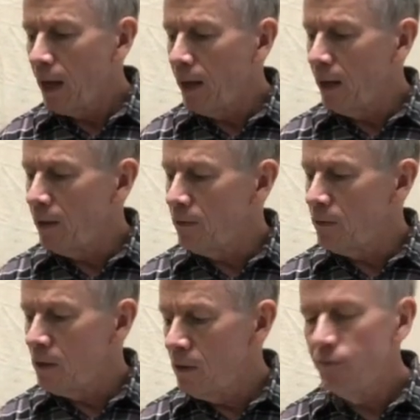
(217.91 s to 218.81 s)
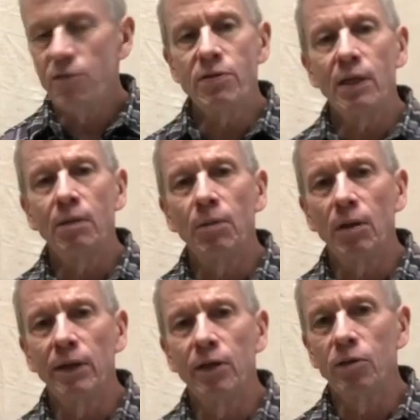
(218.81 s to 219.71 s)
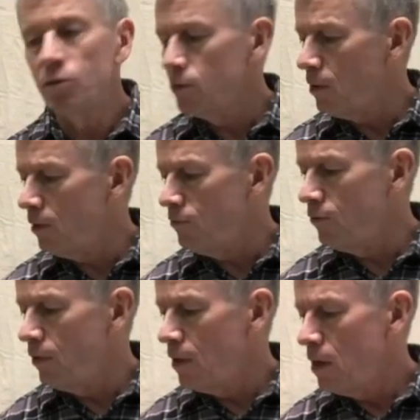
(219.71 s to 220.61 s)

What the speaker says: and 15 milliliters of